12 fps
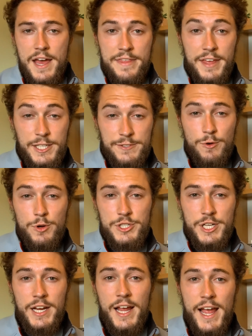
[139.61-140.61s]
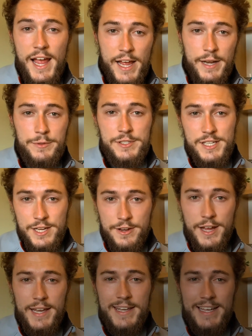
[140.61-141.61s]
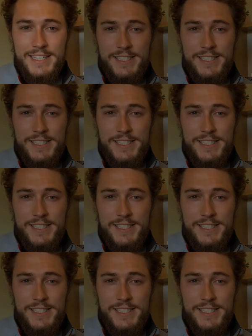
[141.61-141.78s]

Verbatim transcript: Thanks for watching, and I'll see you again next